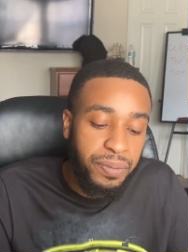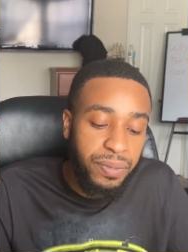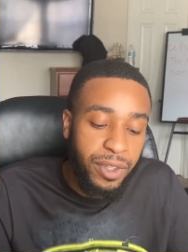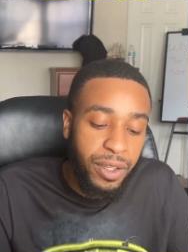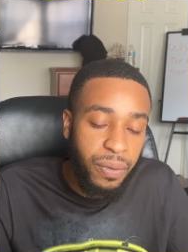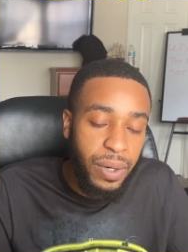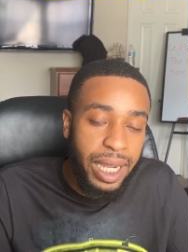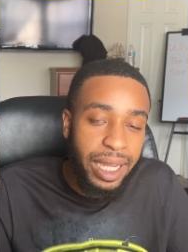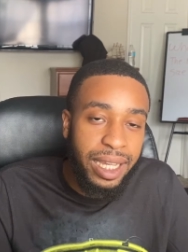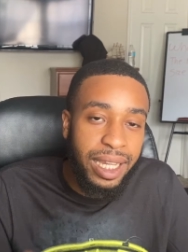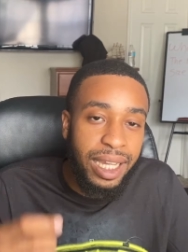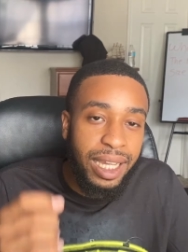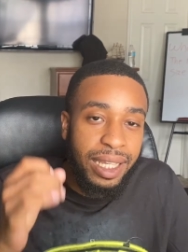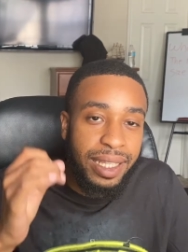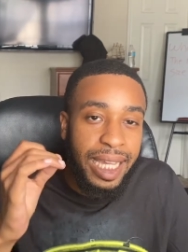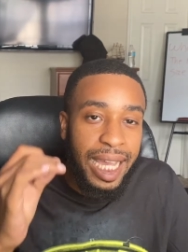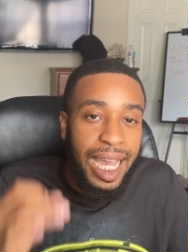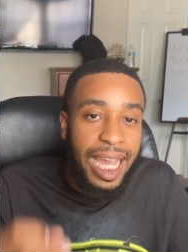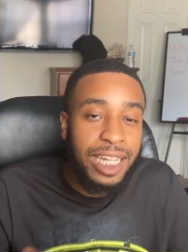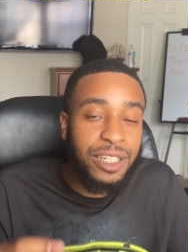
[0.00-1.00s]
right,
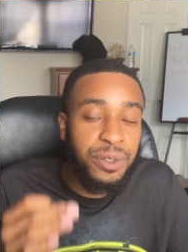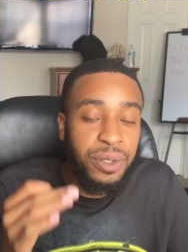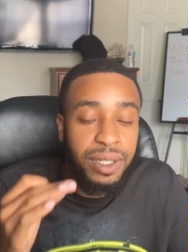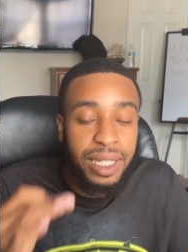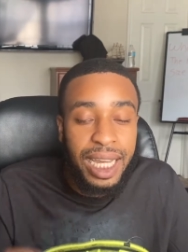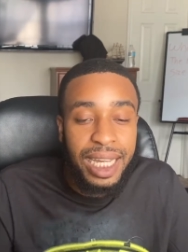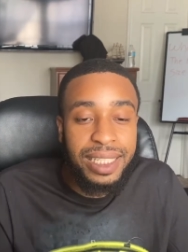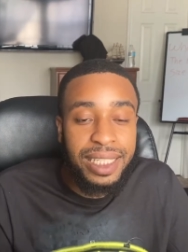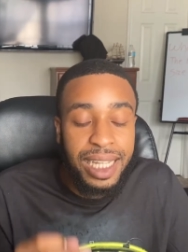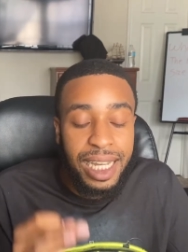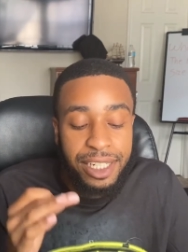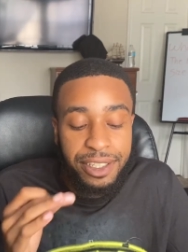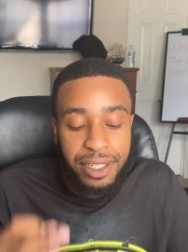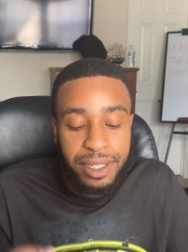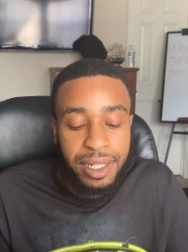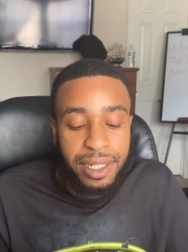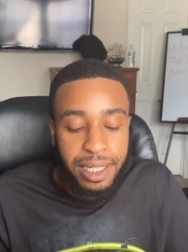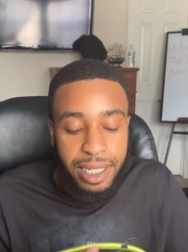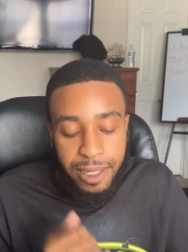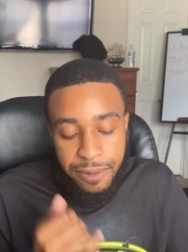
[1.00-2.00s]
the actual lot size you're
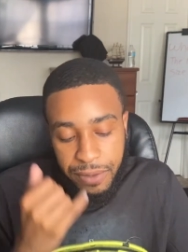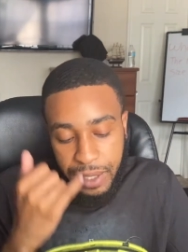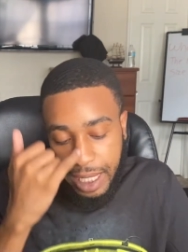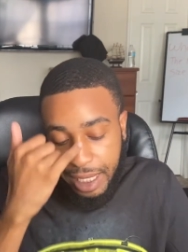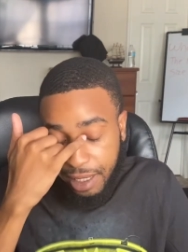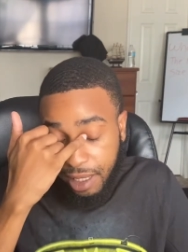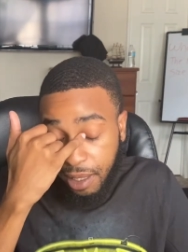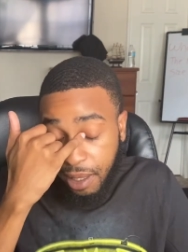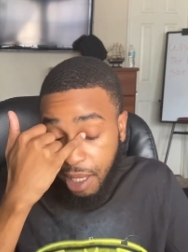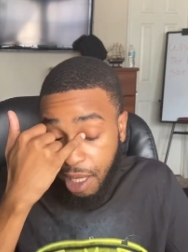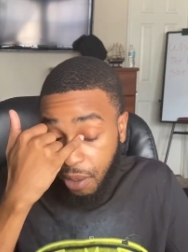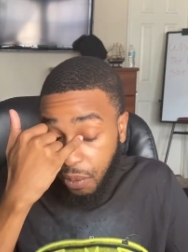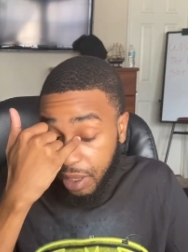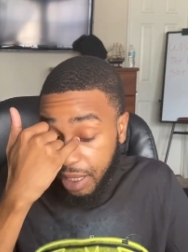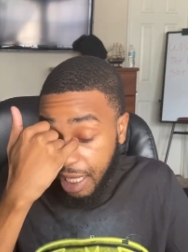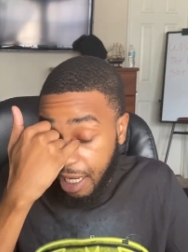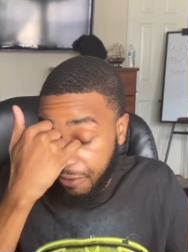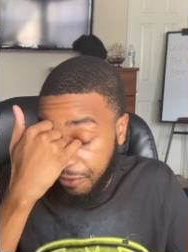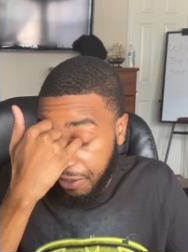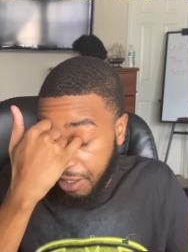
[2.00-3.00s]
going to need for that. So
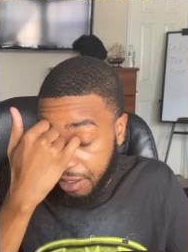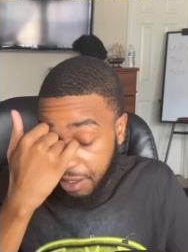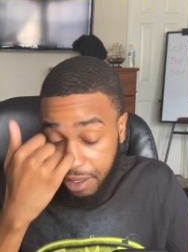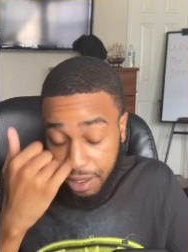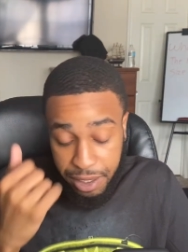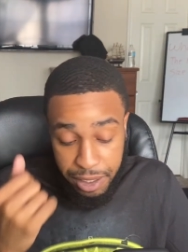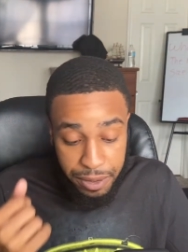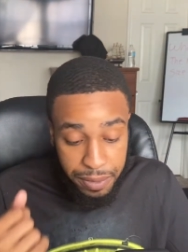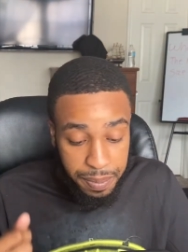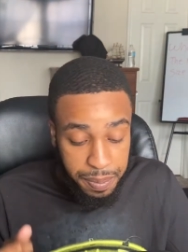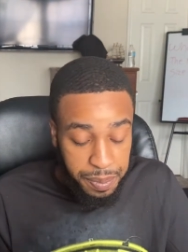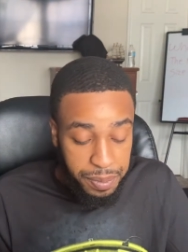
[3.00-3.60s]
without further ado,